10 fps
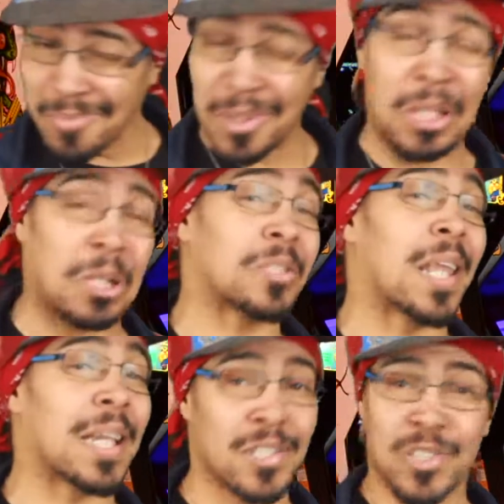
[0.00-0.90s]
Looks
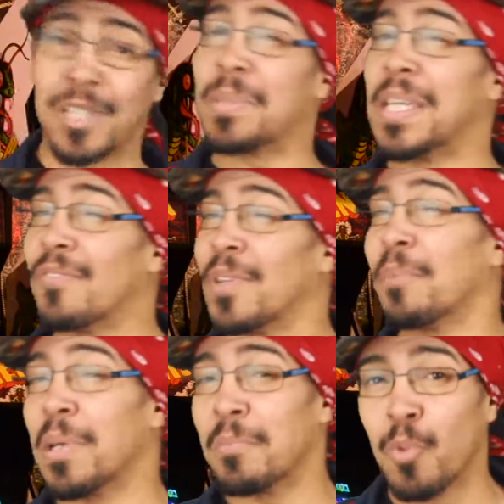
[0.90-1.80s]
like it's going to be even
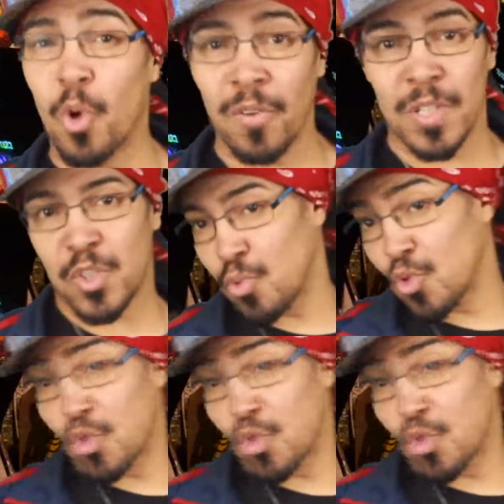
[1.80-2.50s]
a bit more visceral.